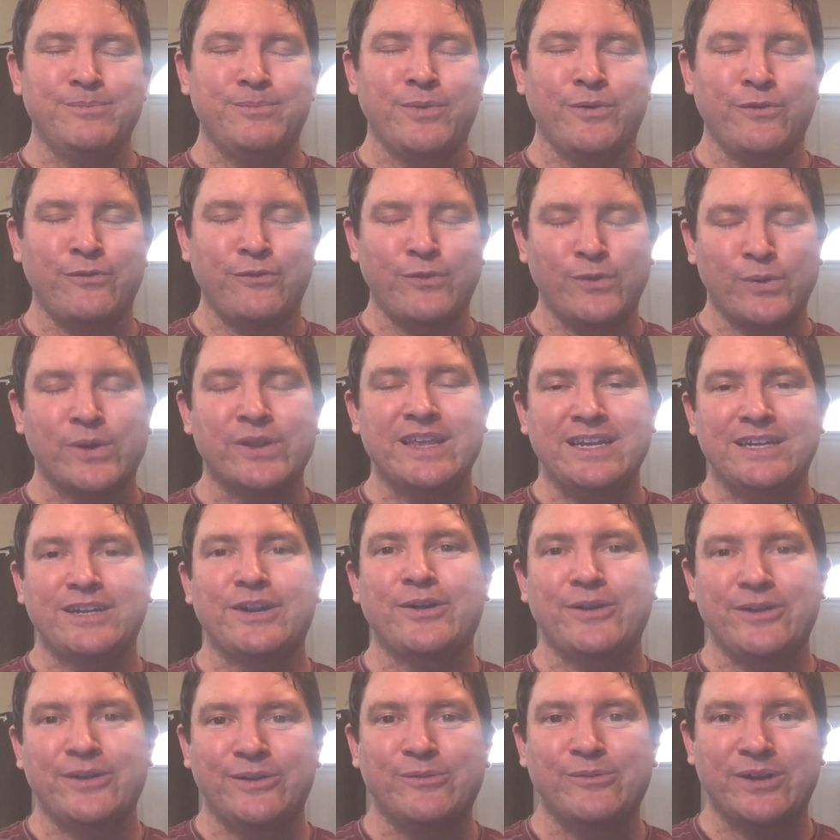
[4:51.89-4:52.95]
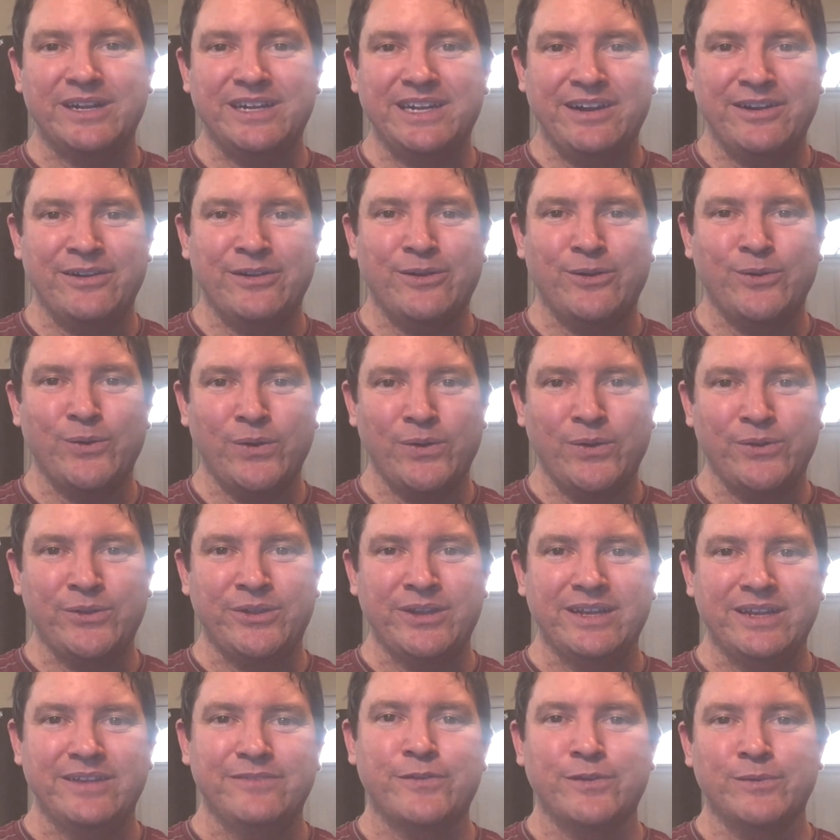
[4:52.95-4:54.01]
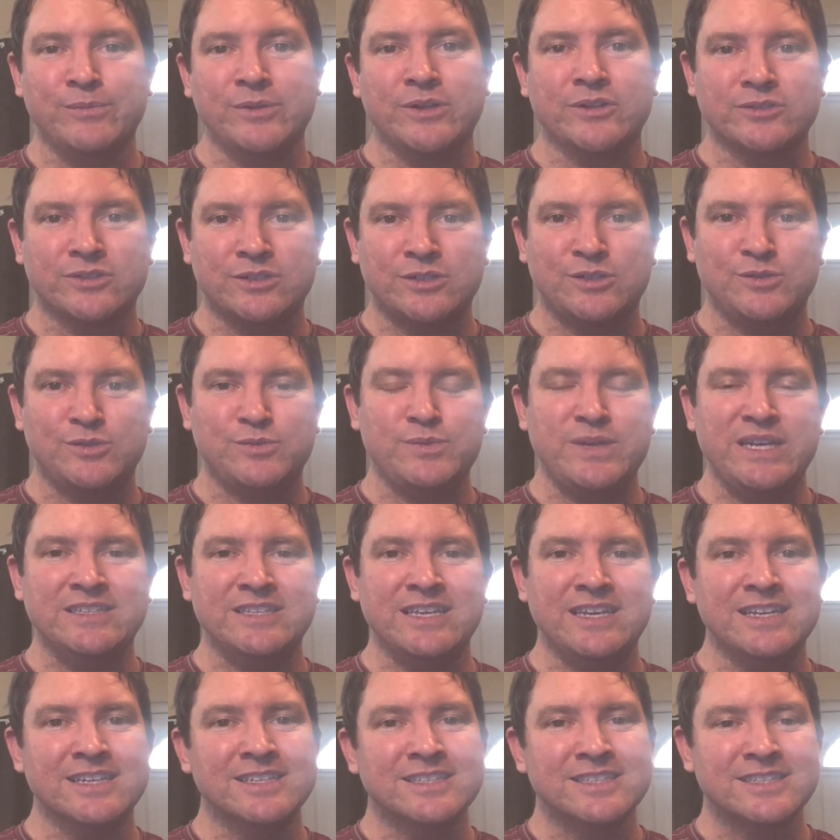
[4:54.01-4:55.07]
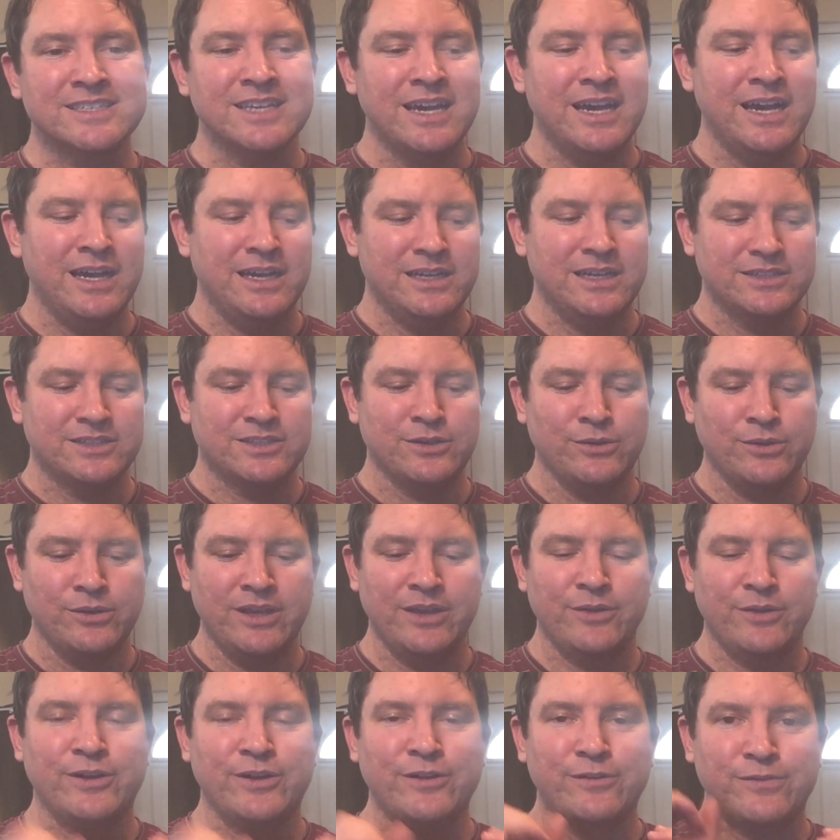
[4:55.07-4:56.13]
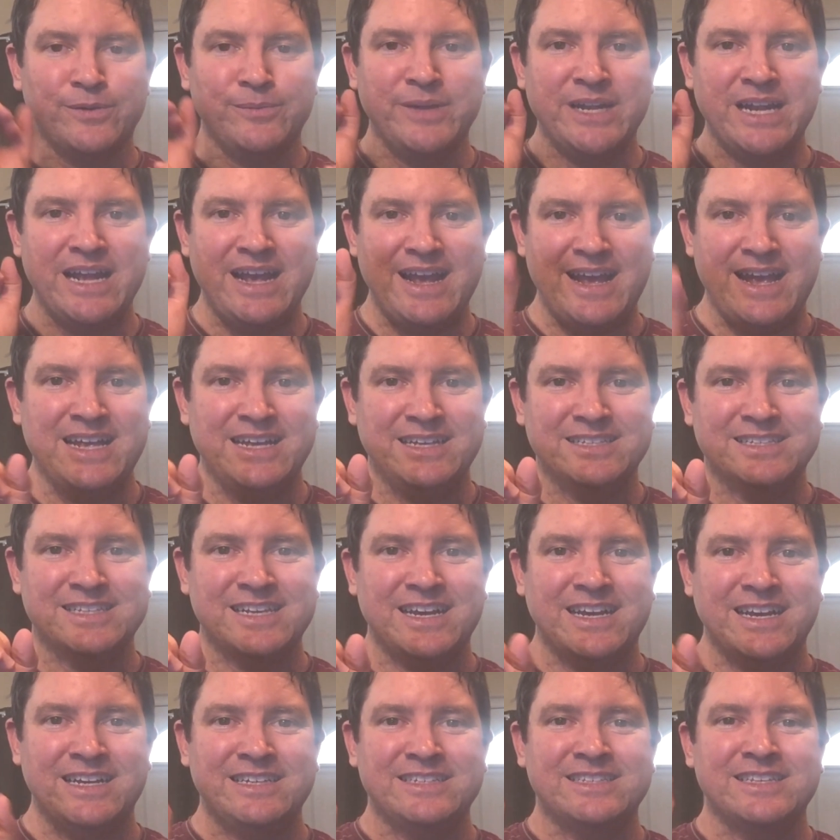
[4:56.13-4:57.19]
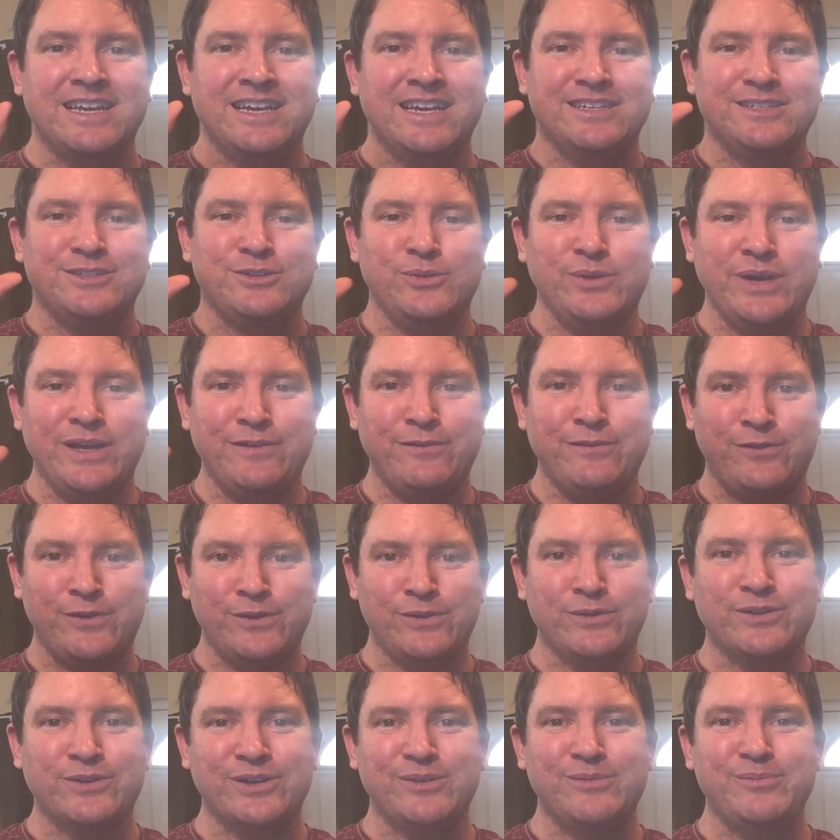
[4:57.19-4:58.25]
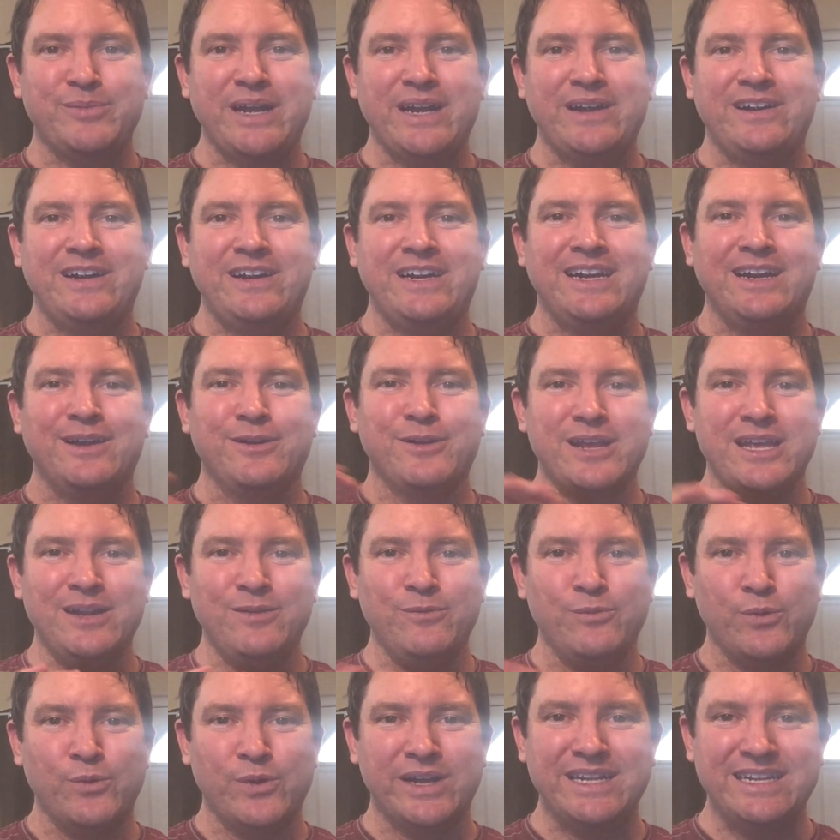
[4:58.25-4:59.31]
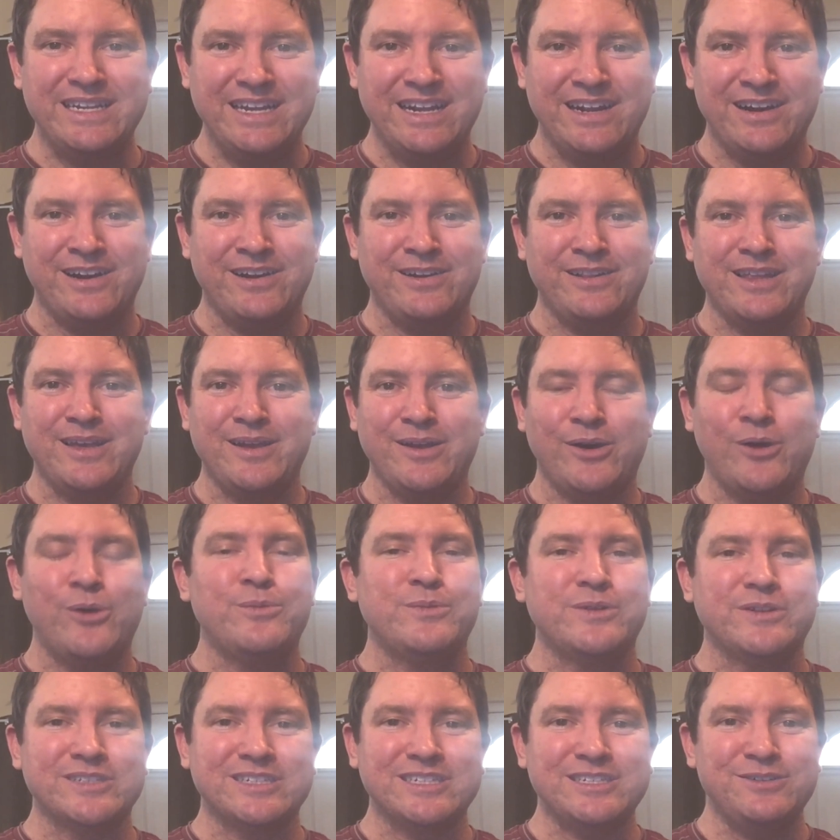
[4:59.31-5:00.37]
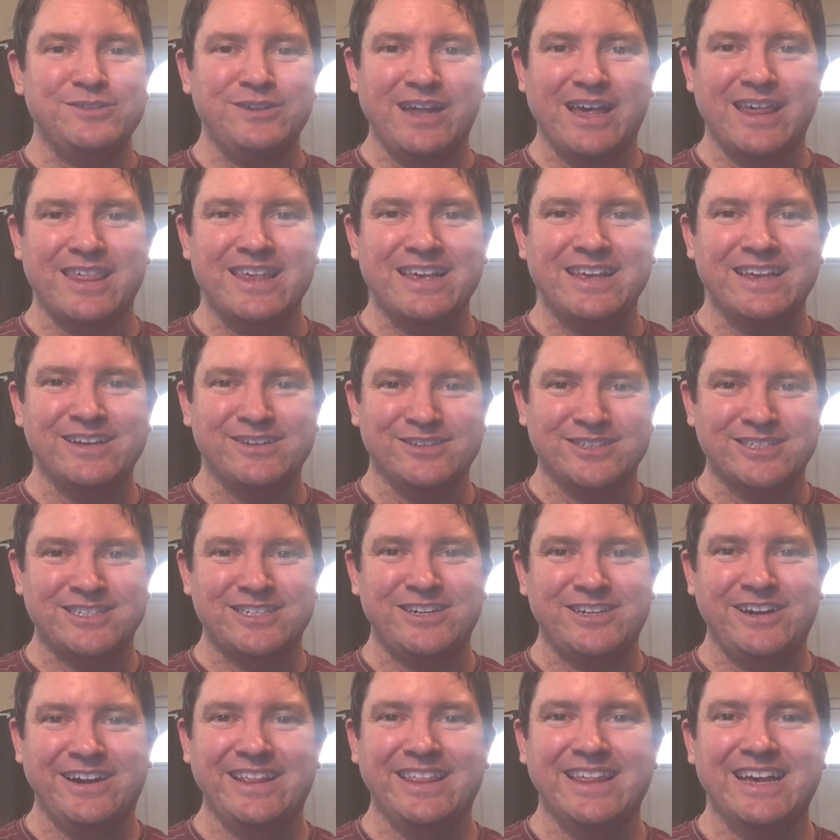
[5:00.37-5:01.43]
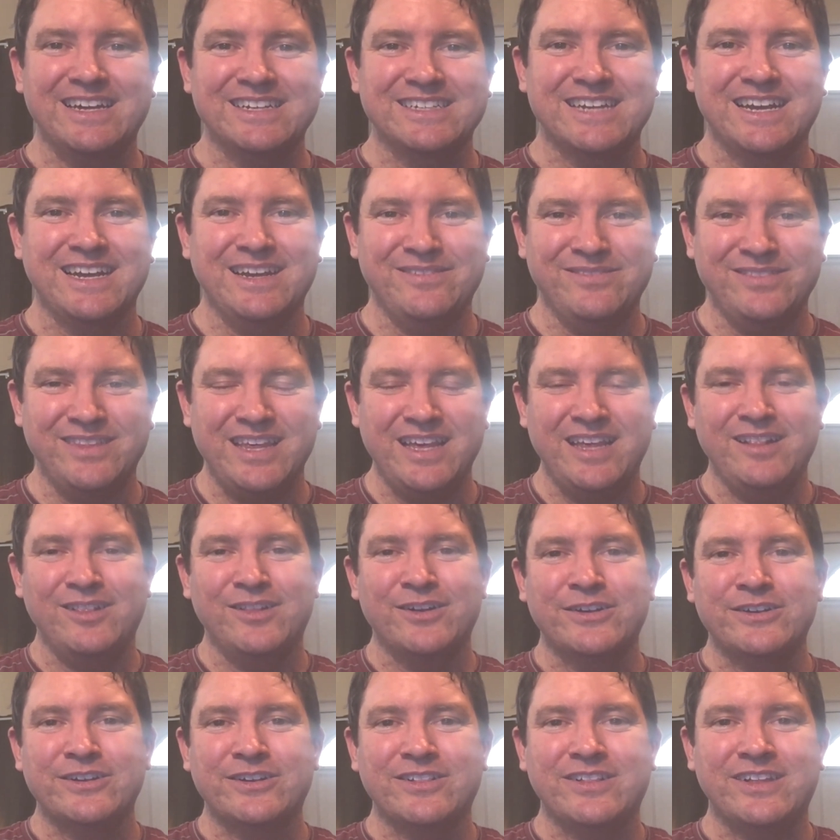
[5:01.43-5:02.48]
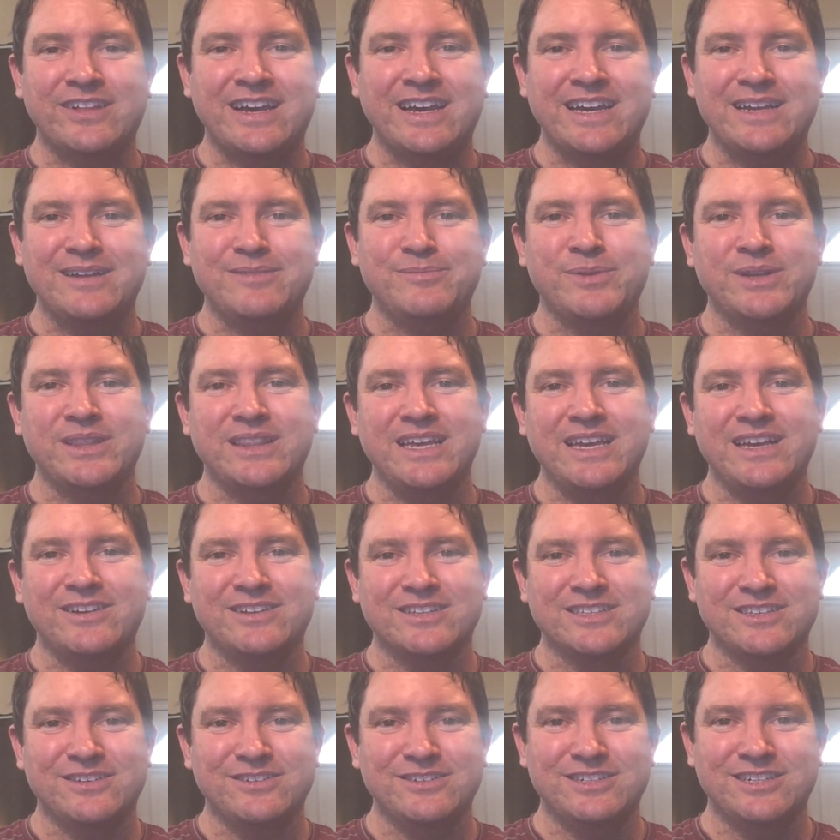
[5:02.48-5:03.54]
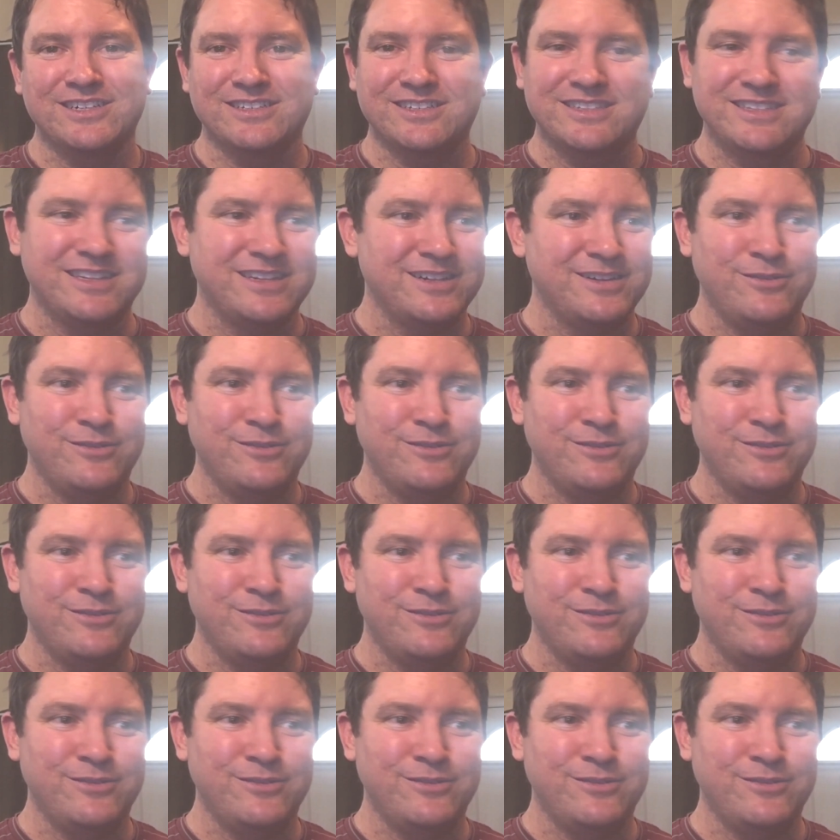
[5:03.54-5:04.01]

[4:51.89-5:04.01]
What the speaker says: before they turn 1 year old for most species. So they grow from an egg size to a full-grown parrot in 1 year. They almost do nothing else during that time. They learn a lot, but they also just